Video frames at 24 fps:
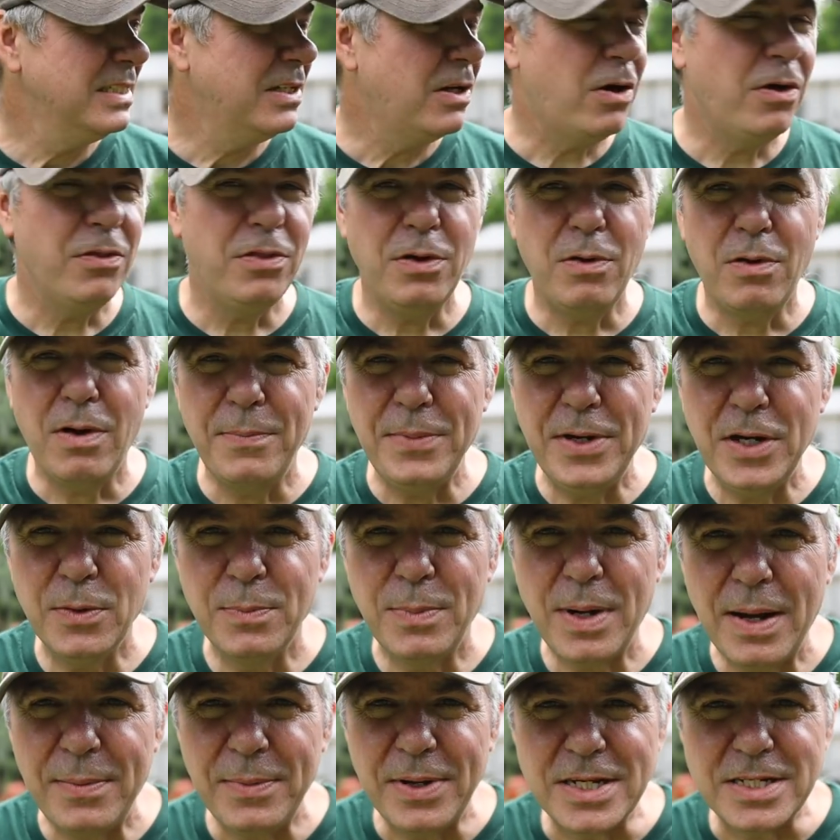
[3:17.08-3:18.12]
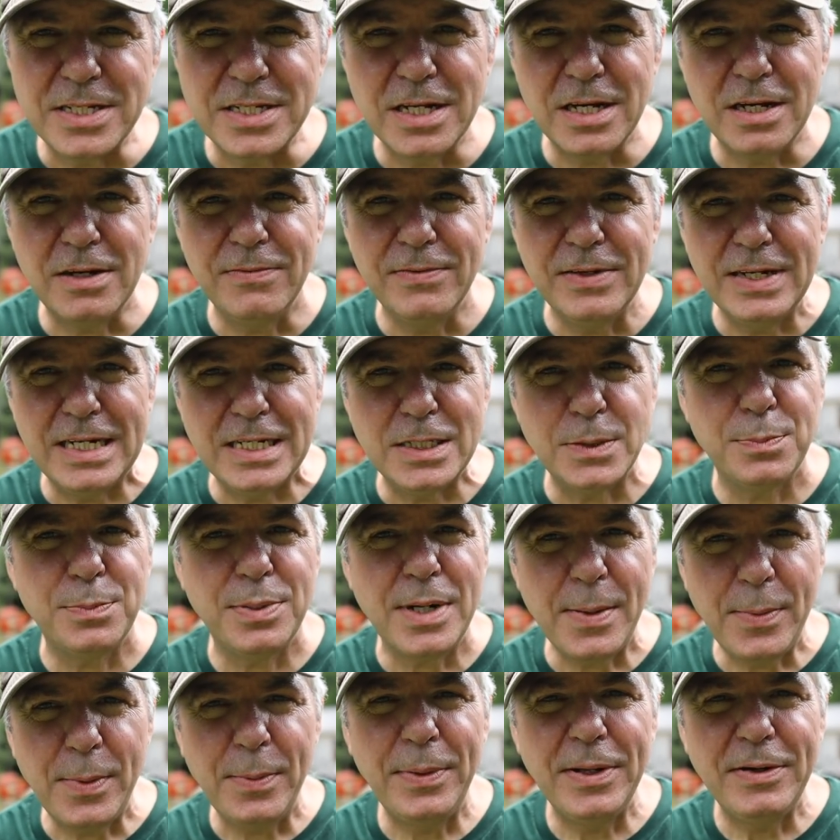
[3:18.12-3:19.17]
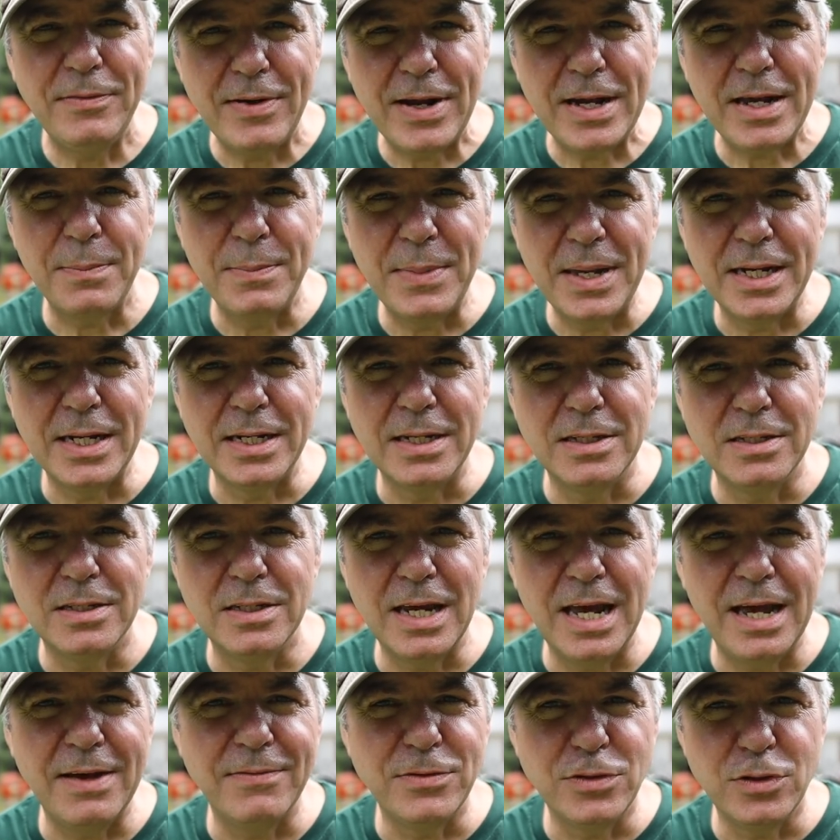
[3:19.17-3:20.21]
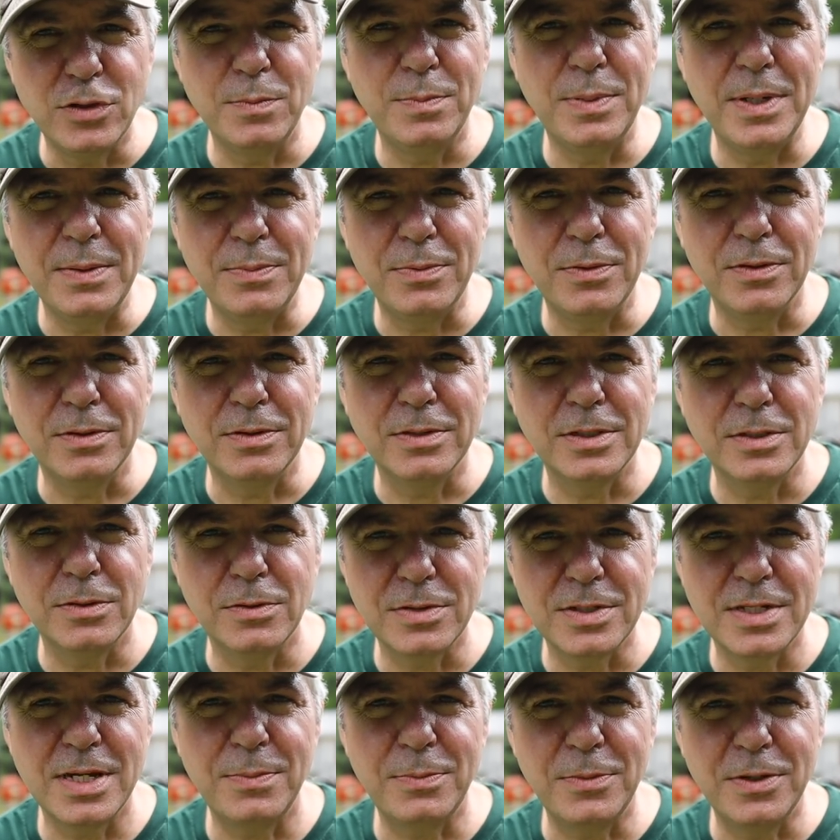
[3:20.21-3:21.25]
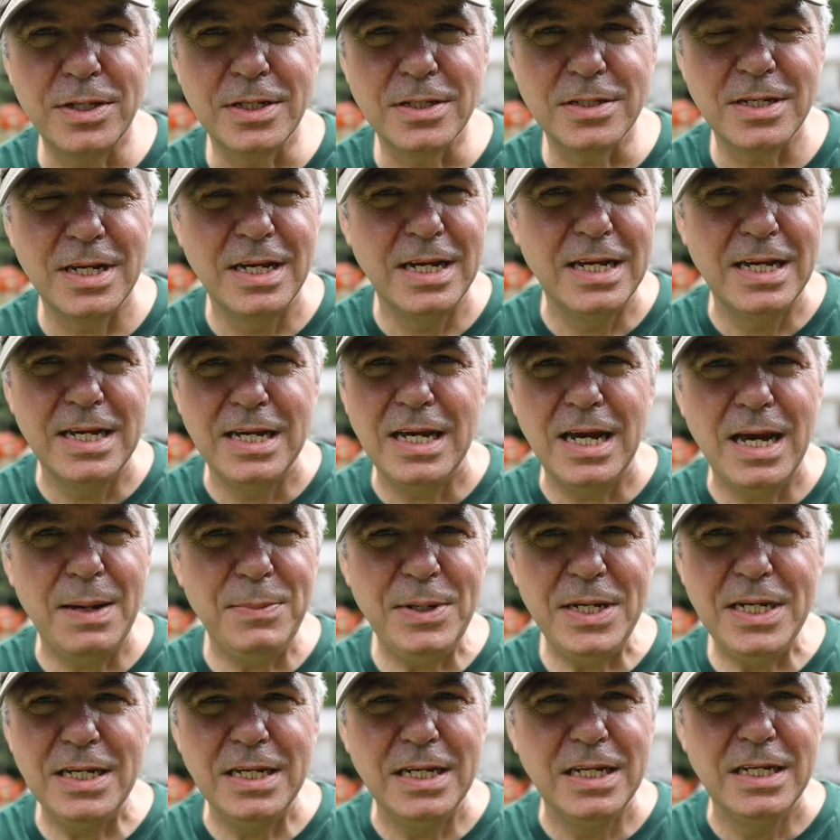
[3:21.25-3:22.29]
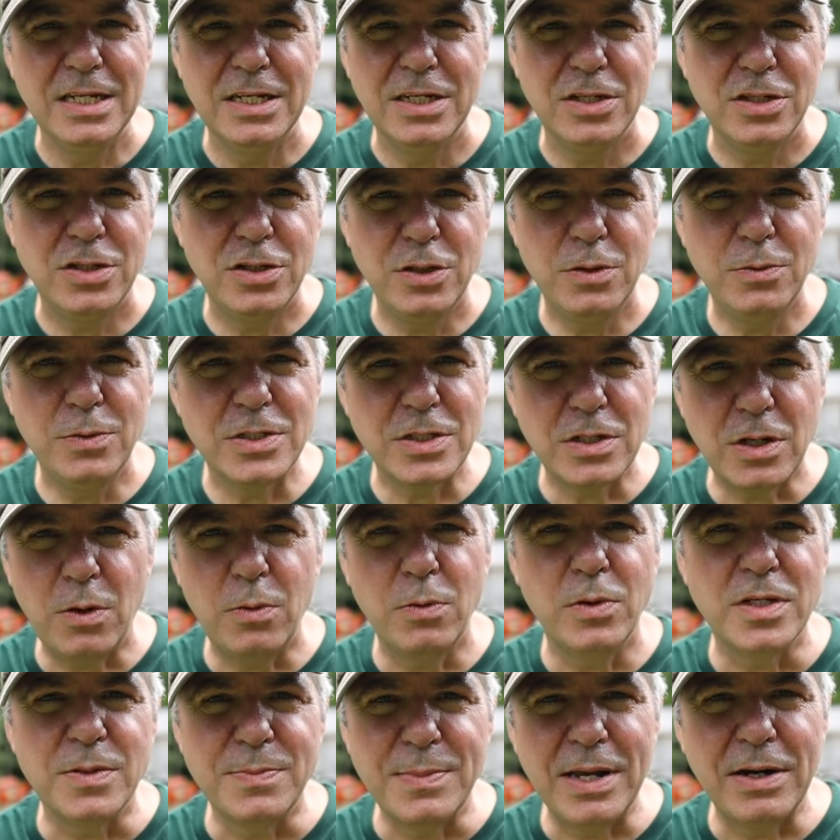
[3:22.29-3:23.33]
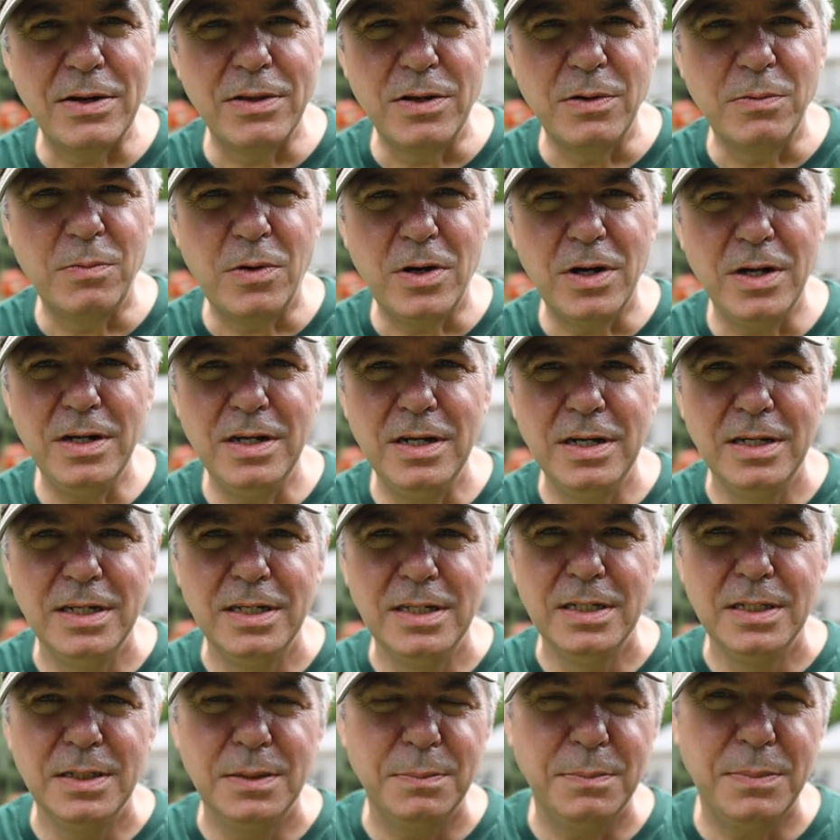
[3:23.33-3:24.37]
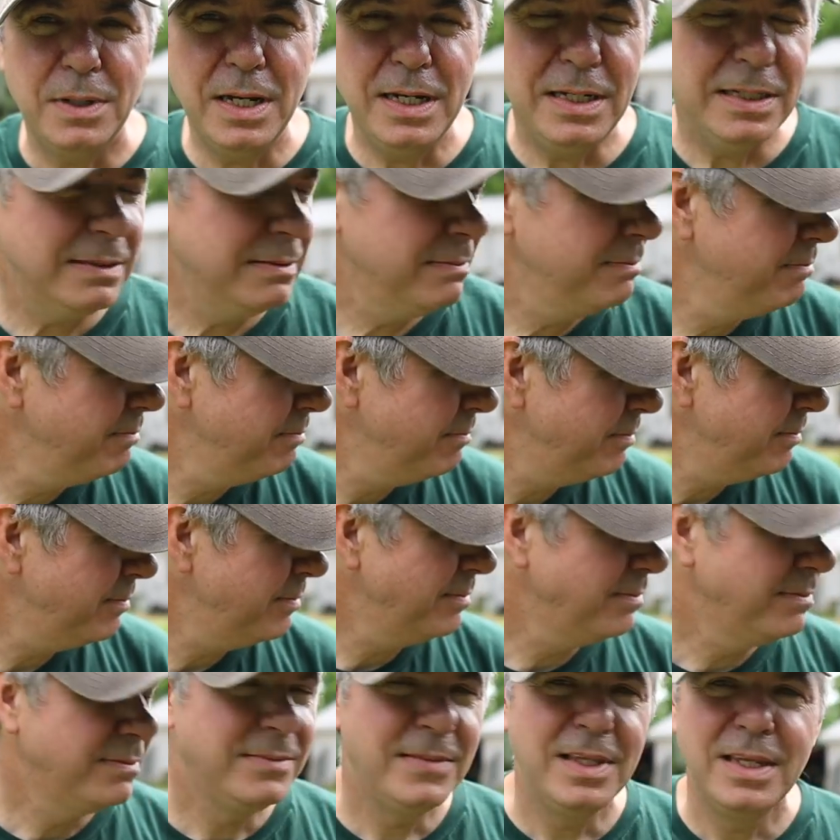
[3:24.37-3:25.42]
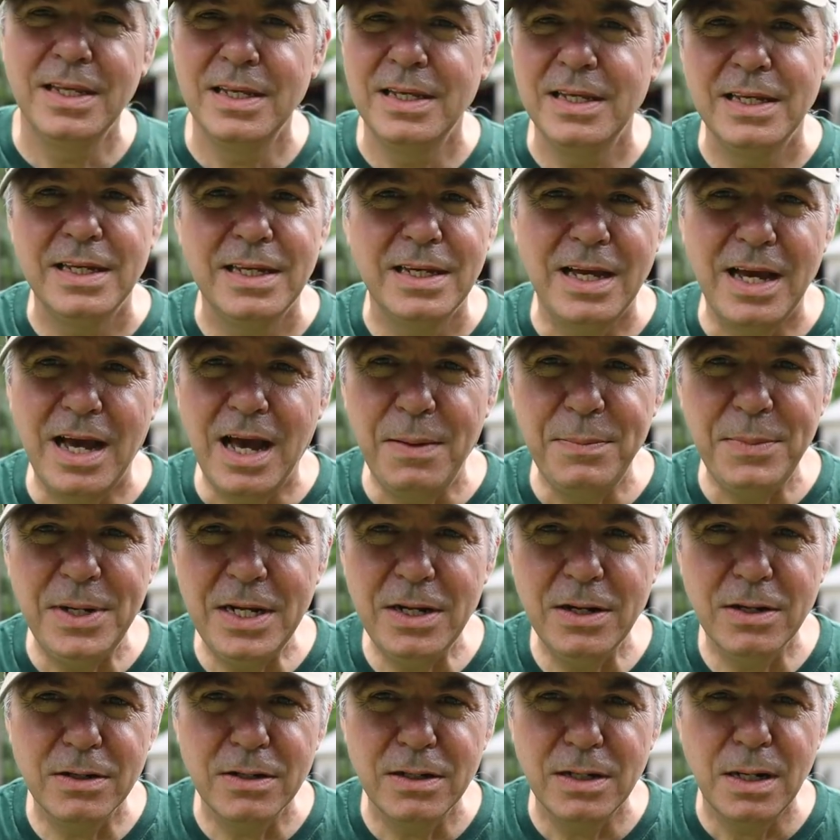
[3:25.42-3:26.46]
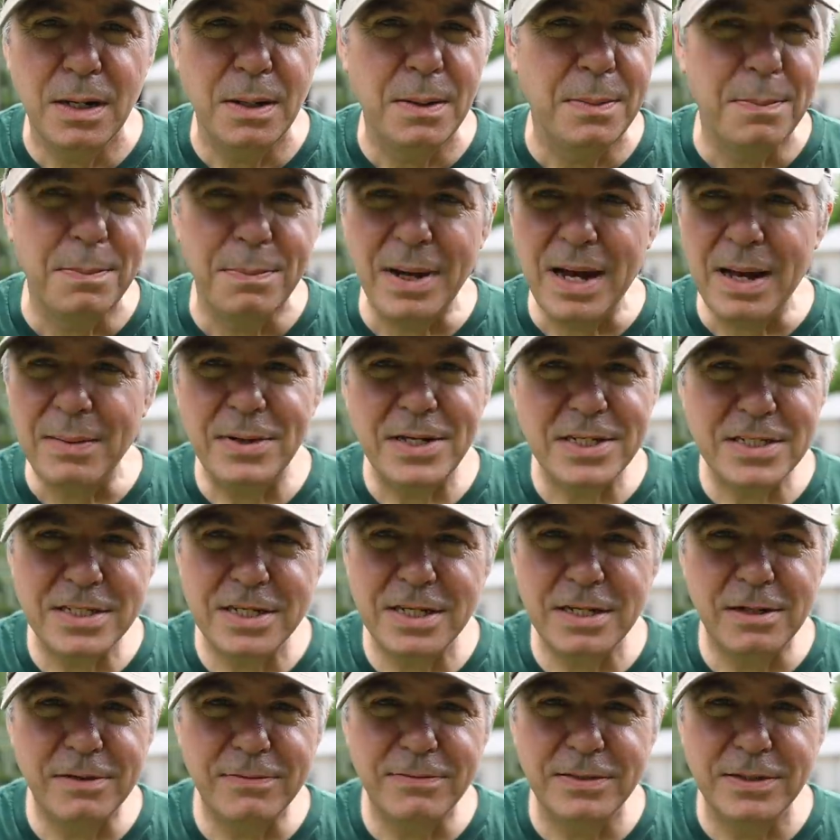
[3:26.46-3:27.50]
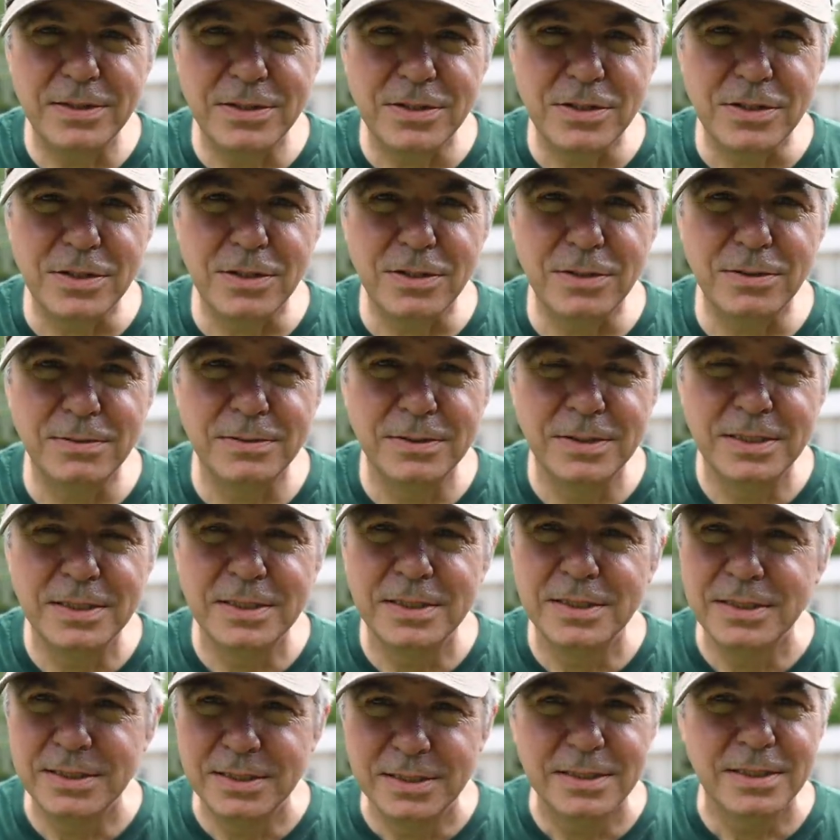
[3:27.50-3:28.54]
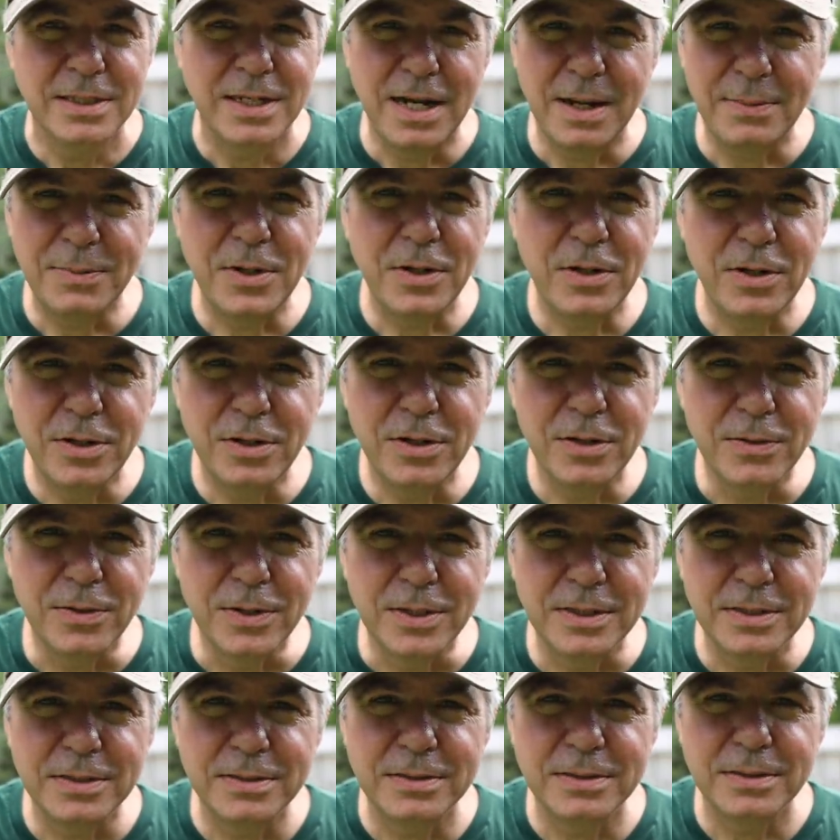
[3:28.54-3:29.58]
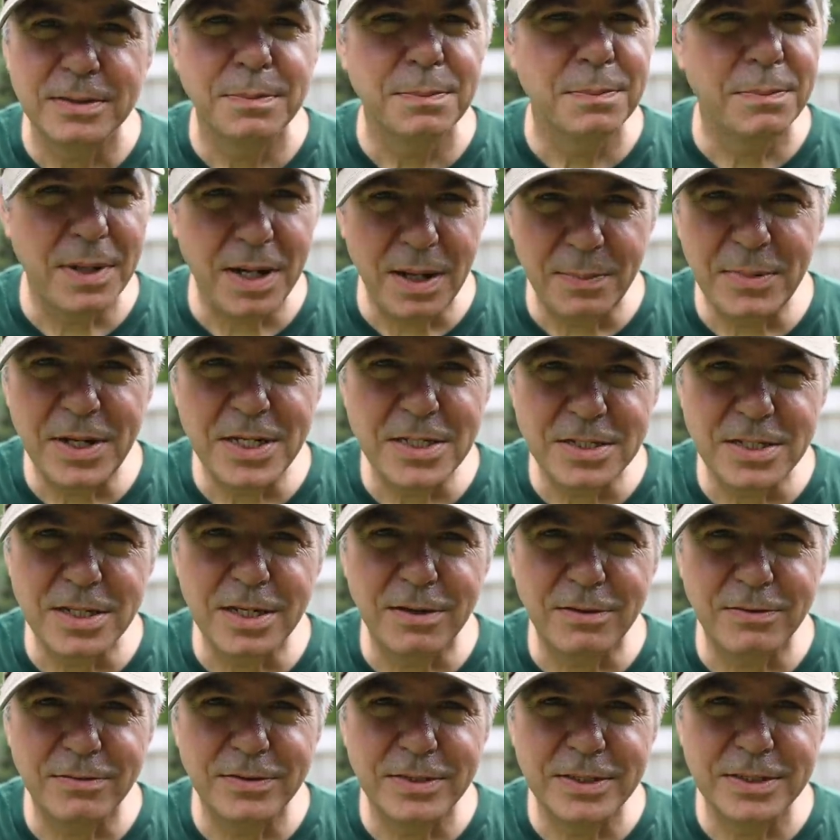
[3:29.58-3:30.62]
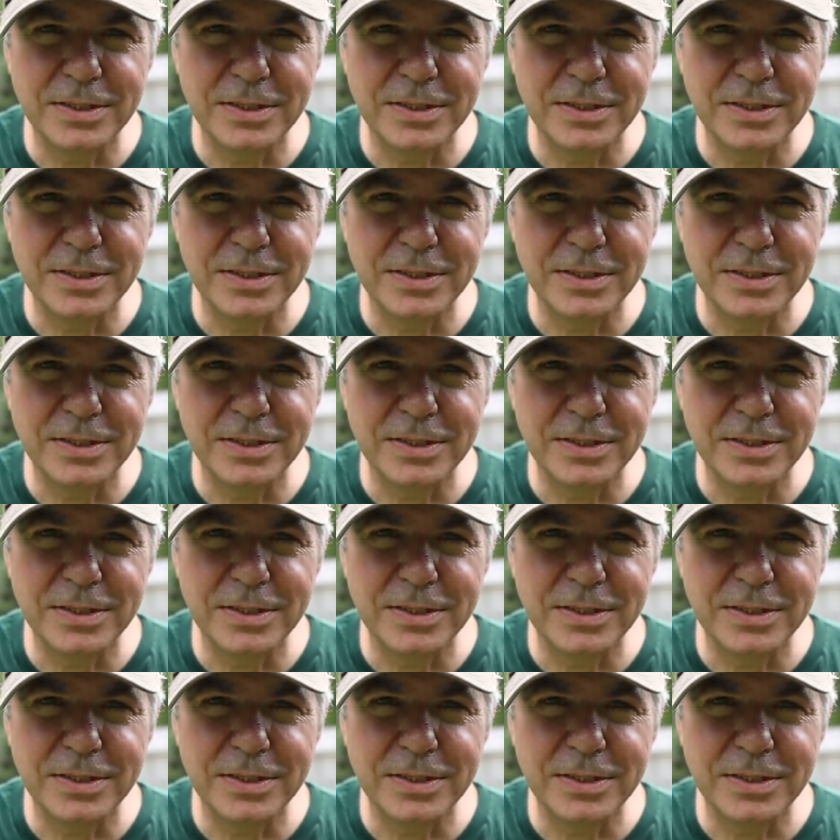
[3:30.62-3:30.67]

although I'm here by myself, it's probably recommended to have two people to assemble this. I mean, two is always better than one, but I'm here by myself, so I'm going to do it by myself.